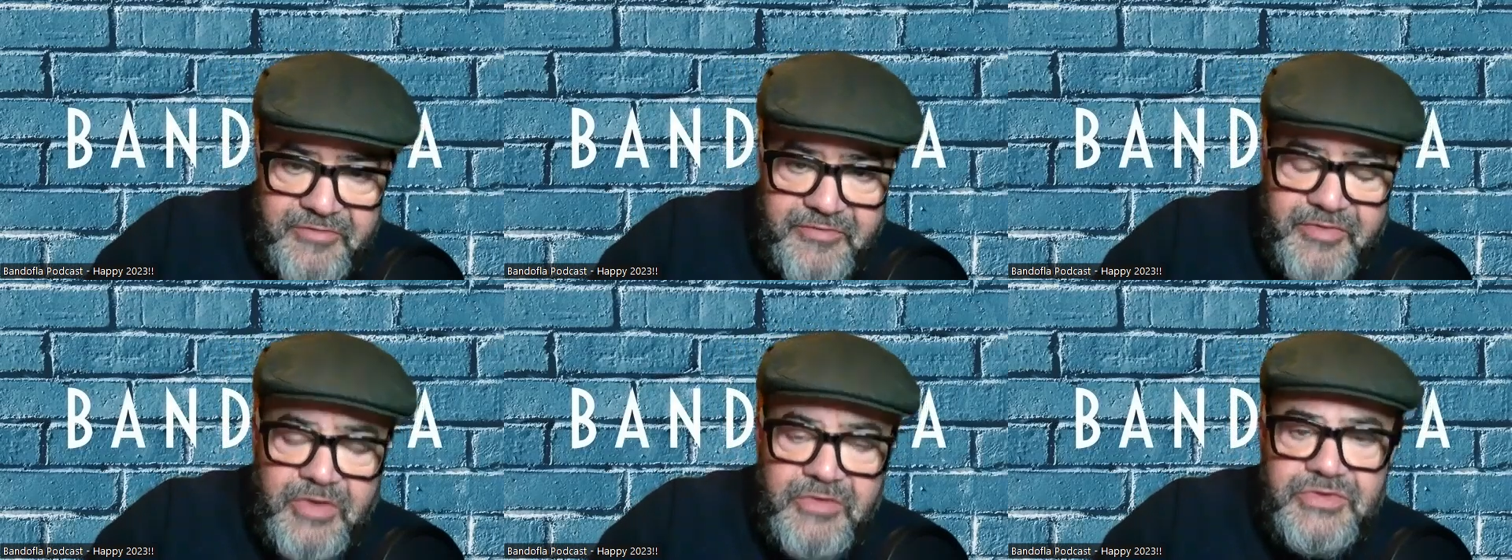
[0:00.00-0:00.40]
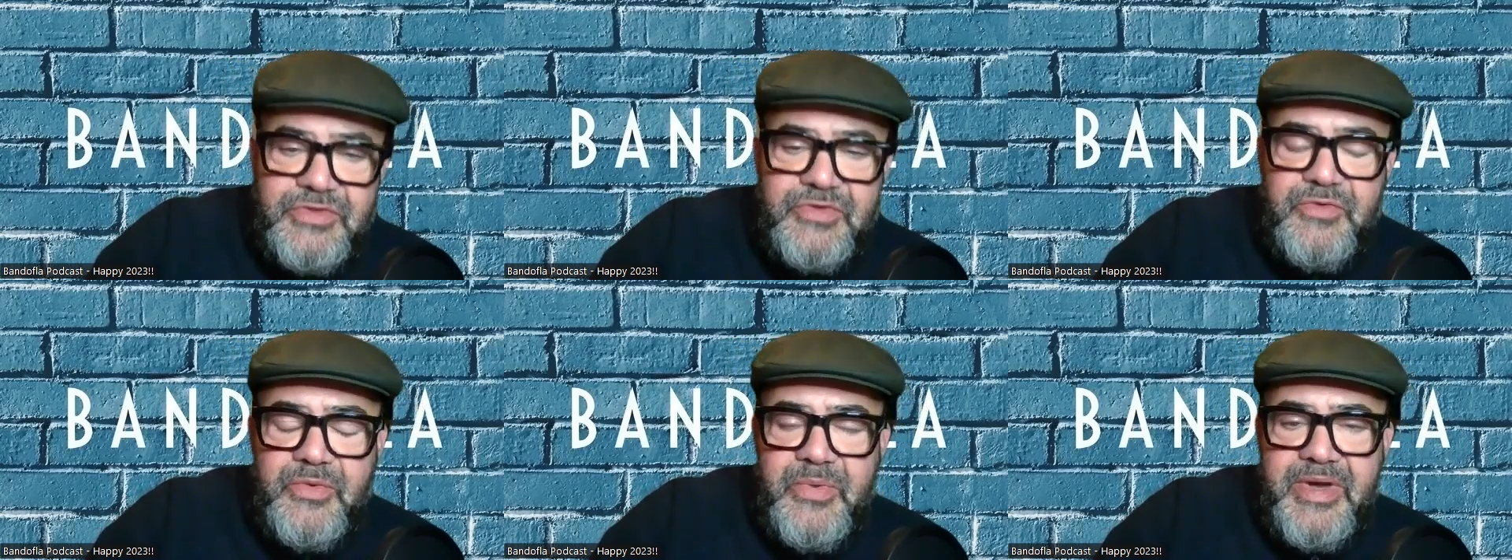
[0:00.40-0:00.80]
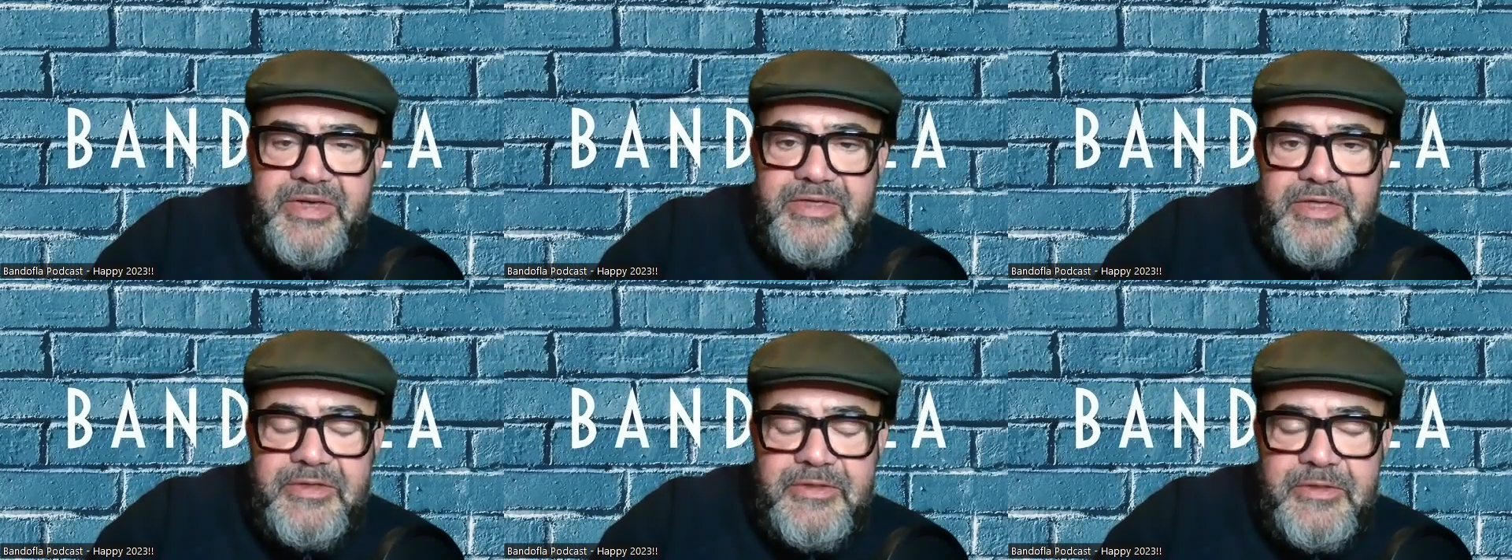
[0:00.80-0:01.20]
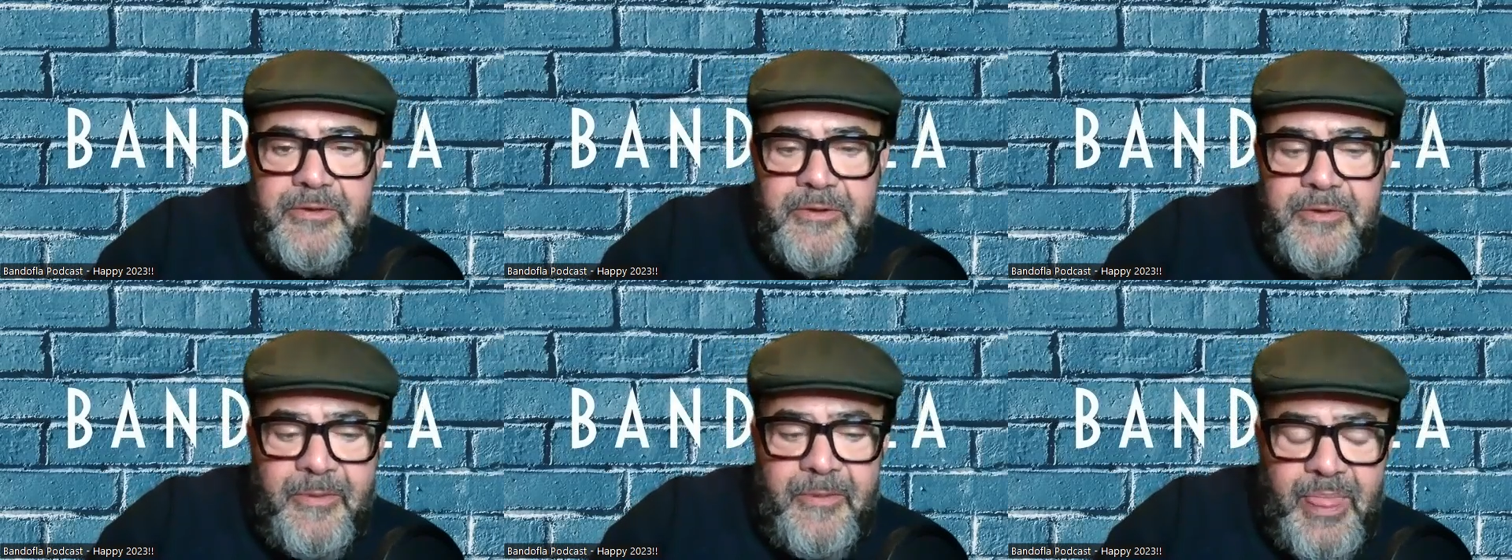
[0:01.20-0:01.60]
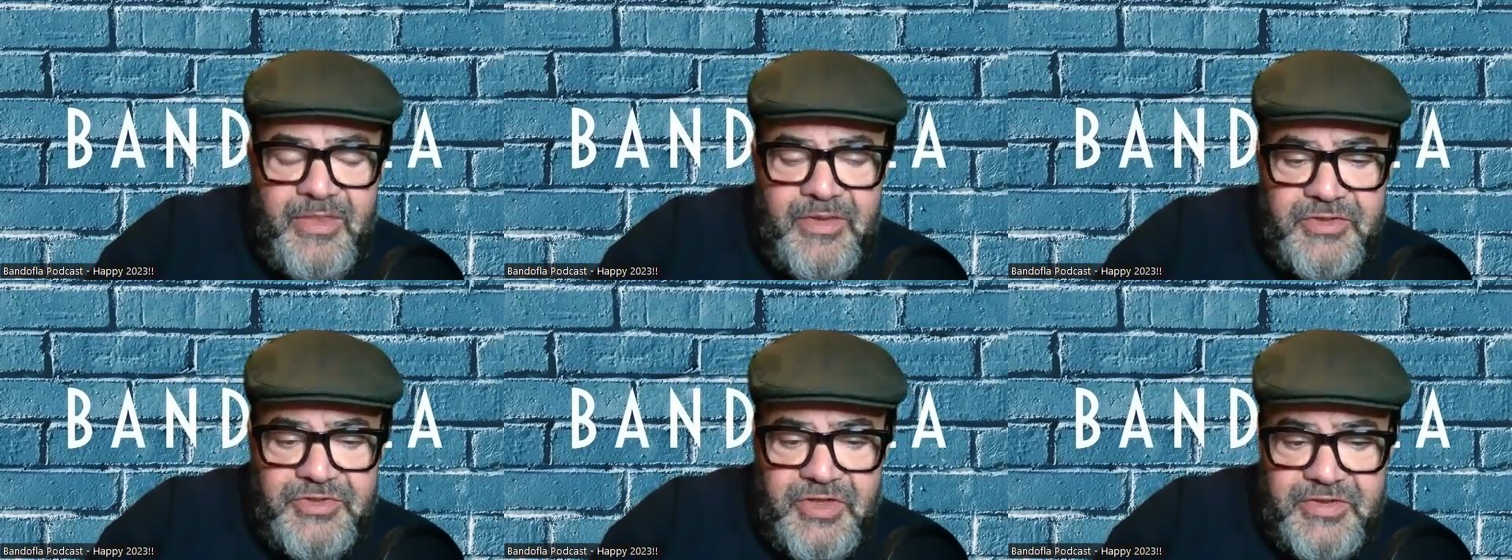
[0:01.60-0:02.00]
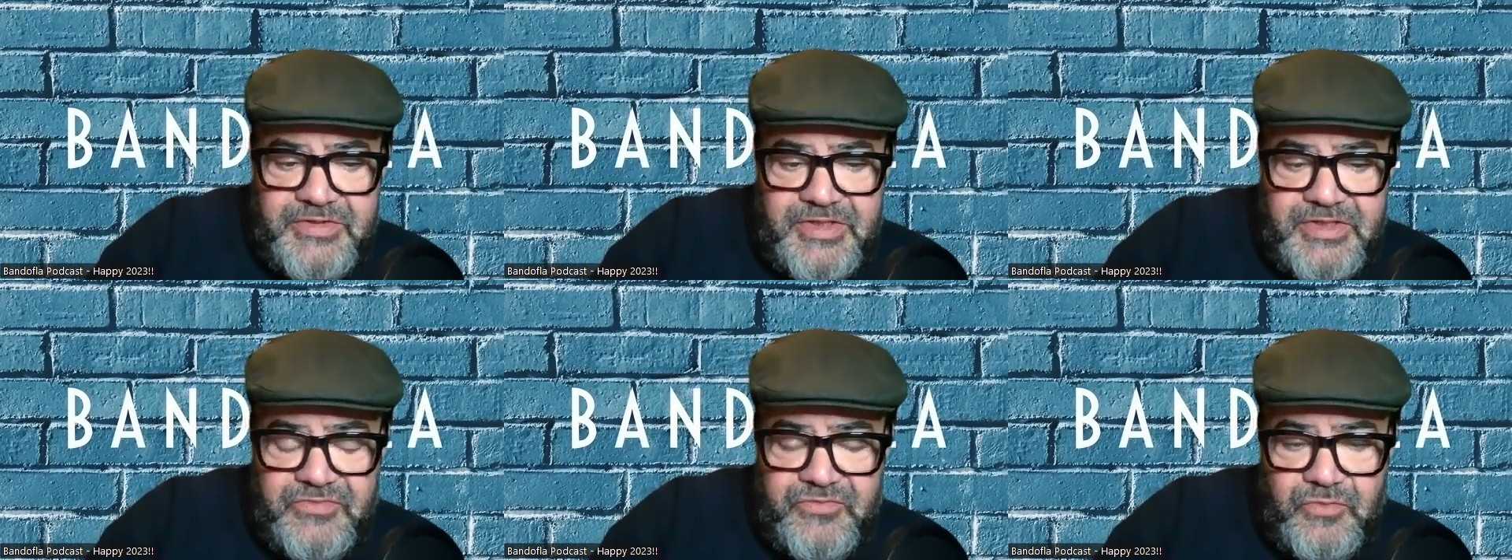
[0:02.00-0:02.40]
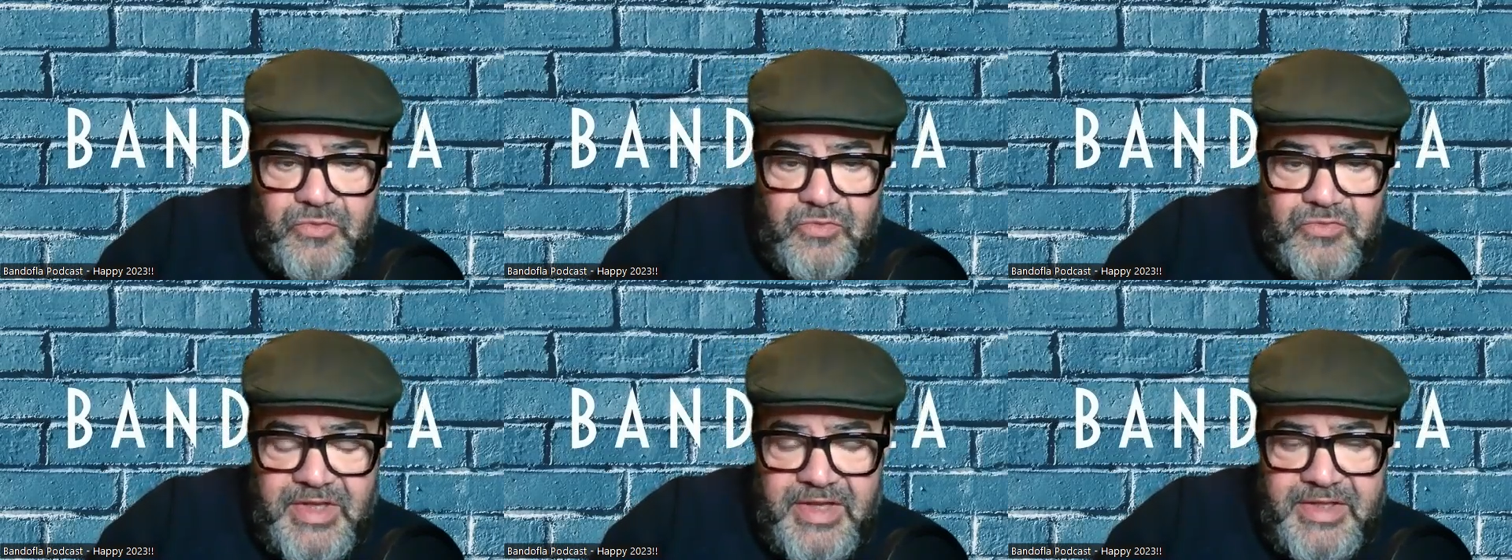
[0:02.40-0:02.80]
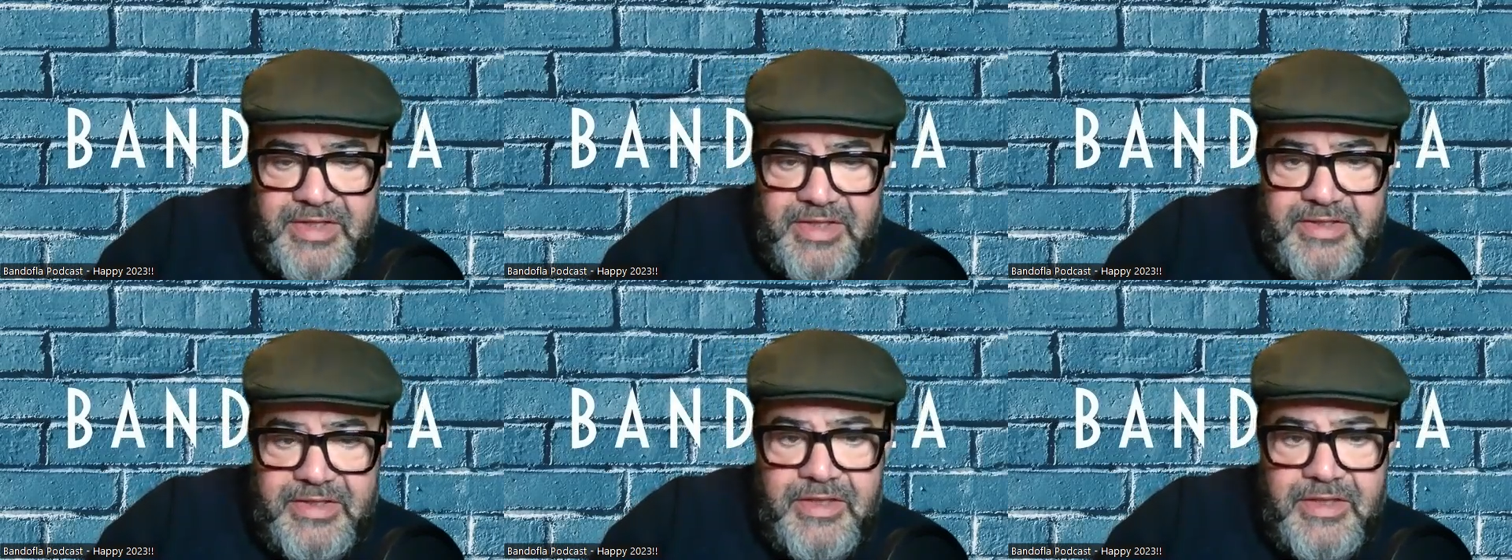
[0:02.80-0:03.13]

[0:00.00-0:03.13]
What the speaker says: flown to Rwanda, the judge has ruled that